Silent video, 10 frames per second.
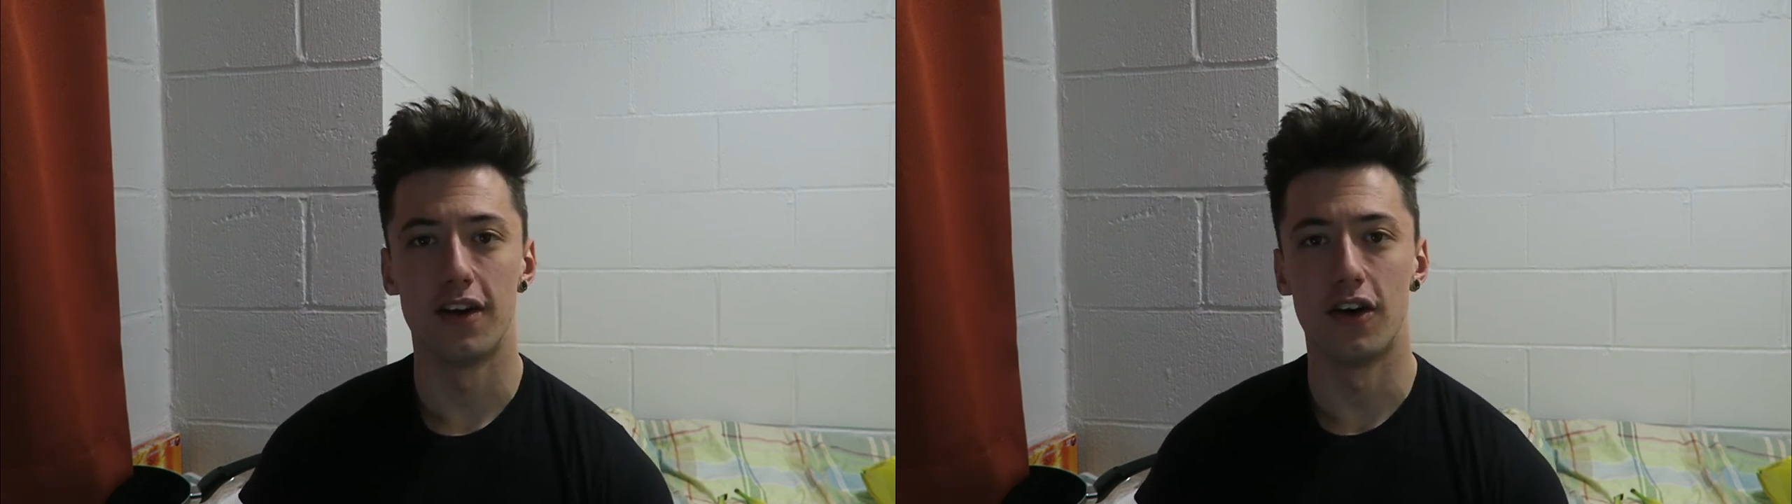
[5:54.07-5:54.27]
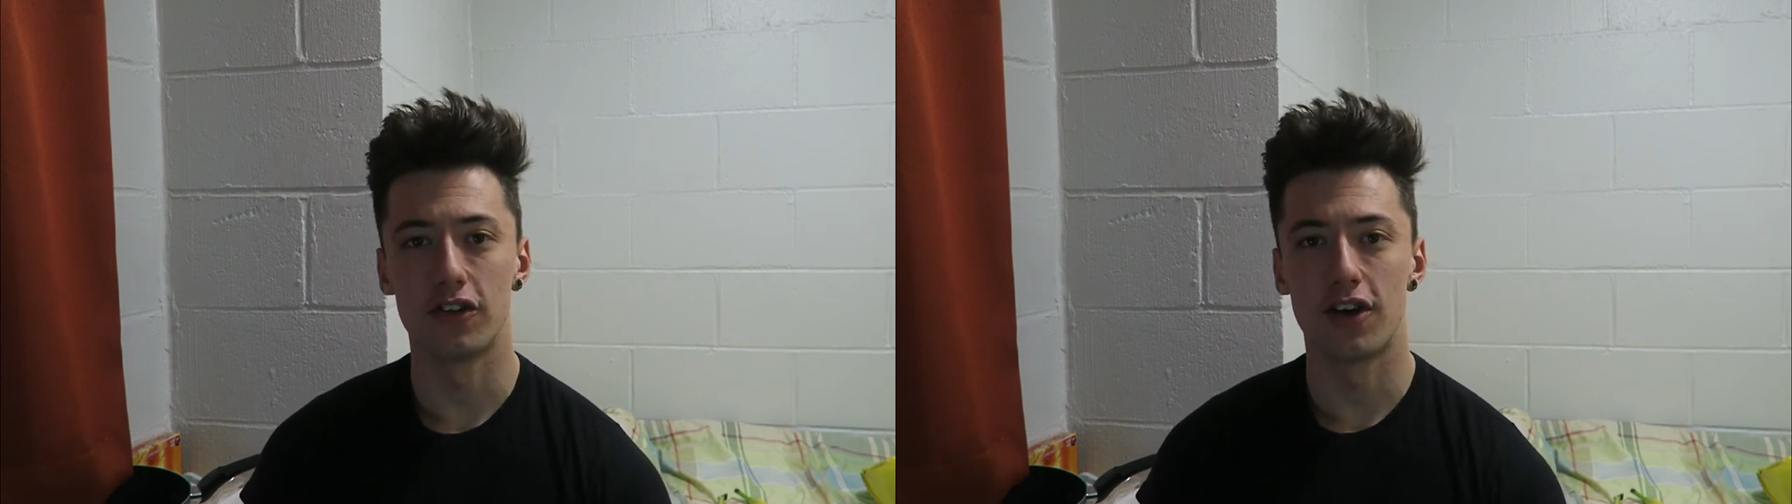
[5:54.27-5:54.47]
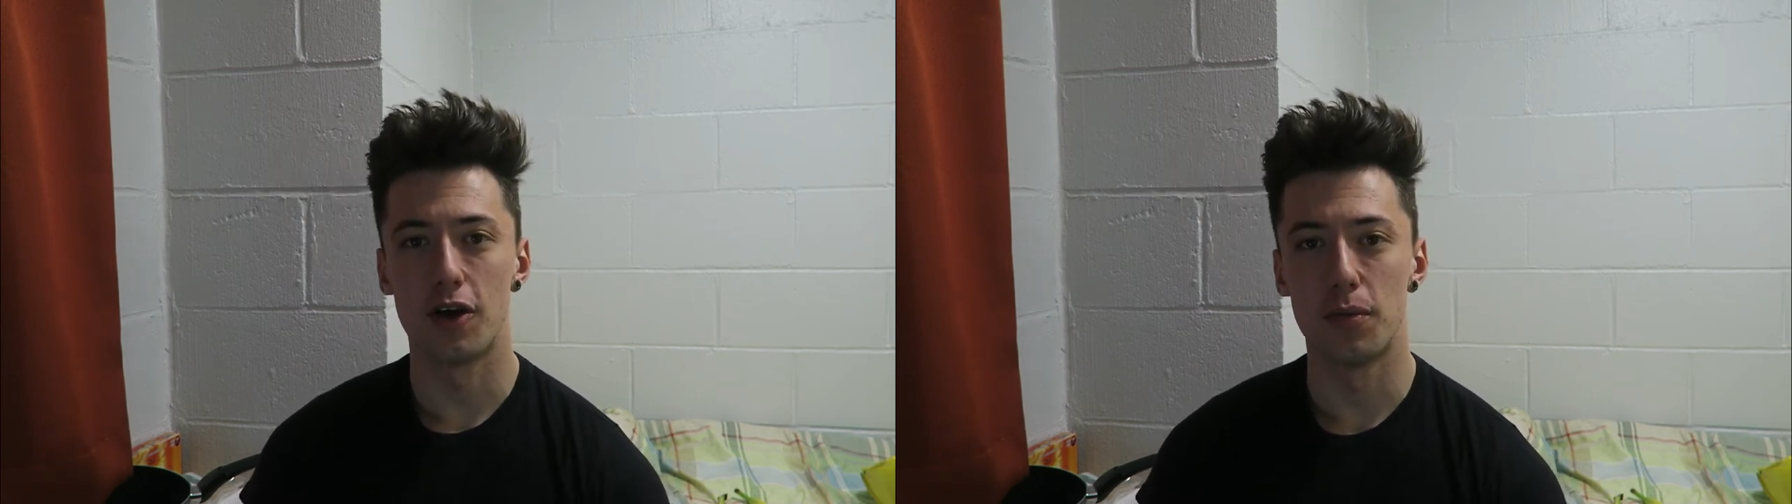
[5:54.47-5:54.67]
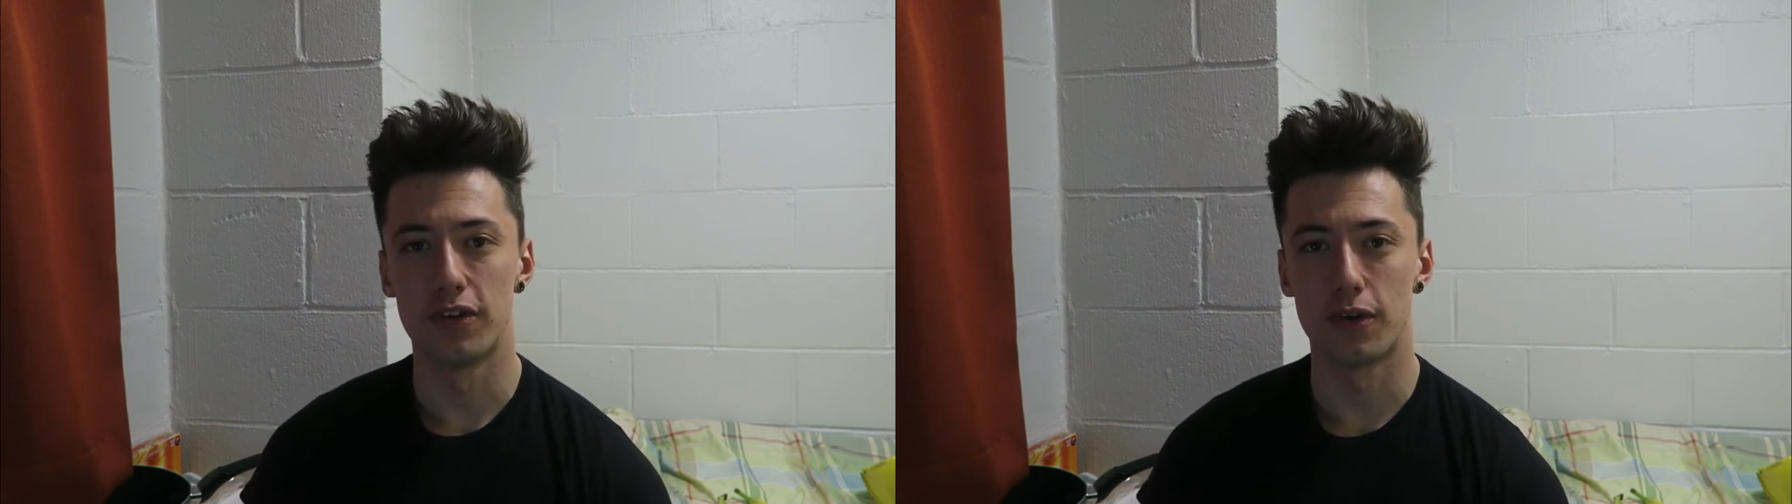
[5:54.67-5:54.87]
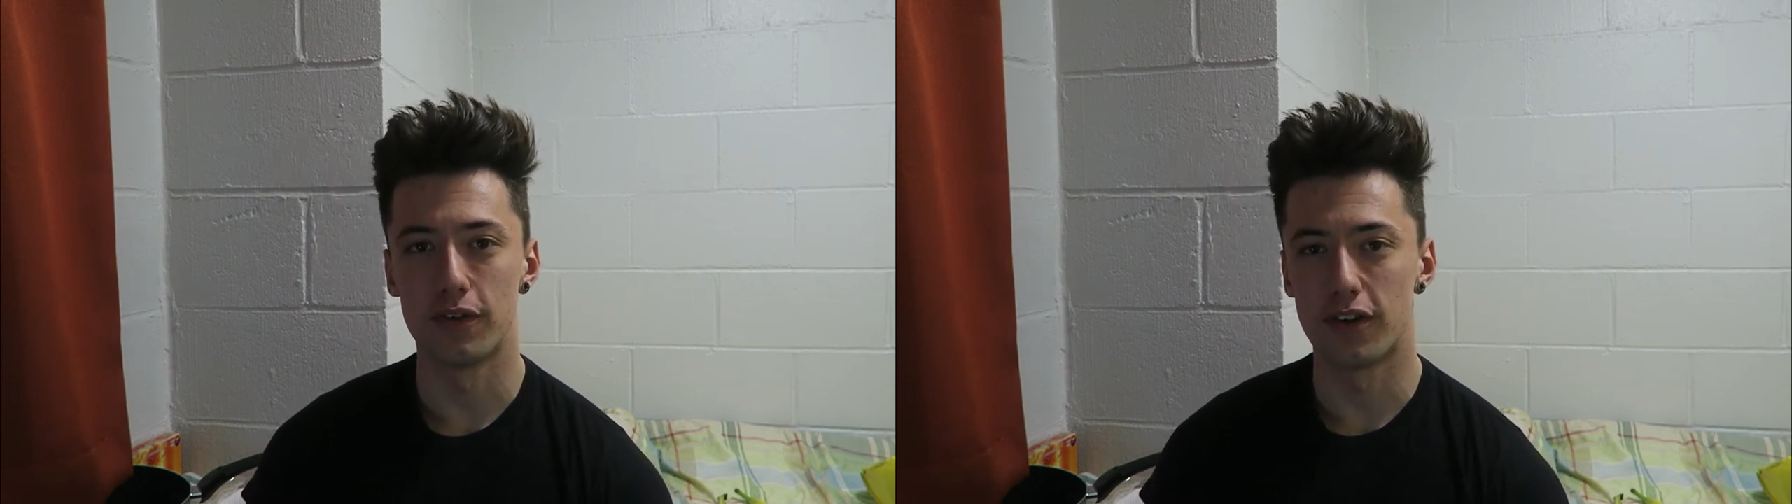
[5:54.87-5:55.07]
October
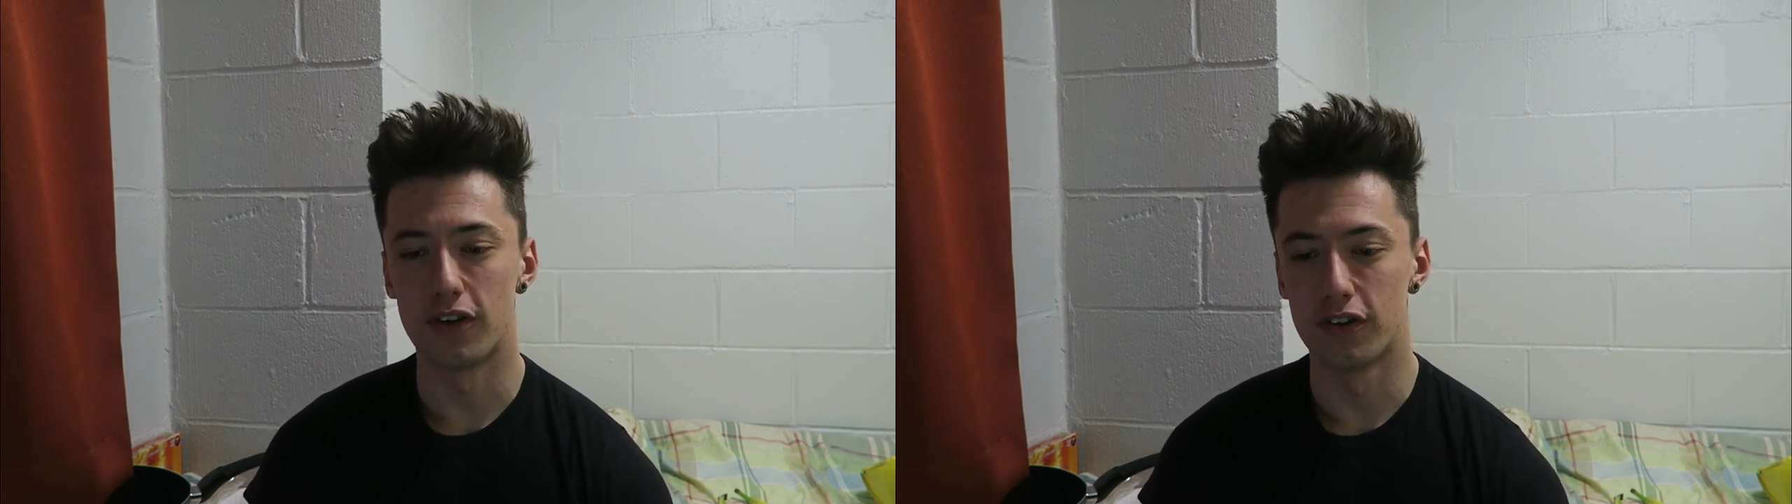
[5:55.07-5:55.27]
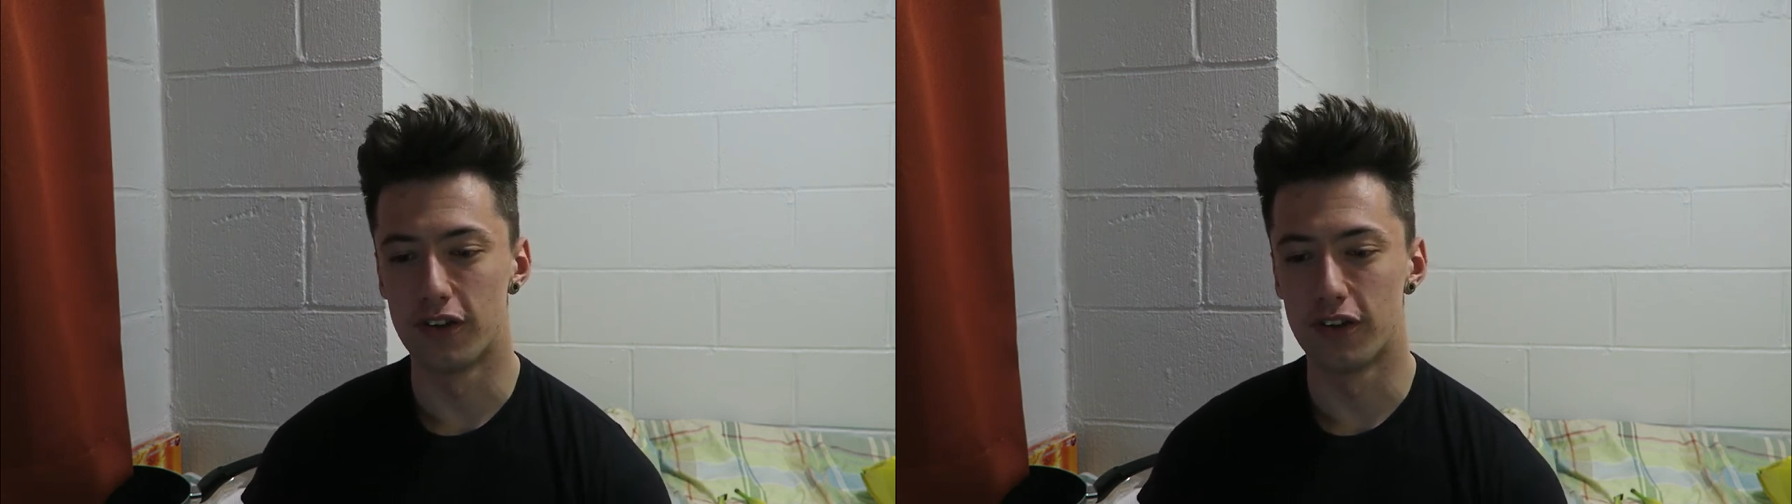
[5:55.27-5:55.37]
so I've got all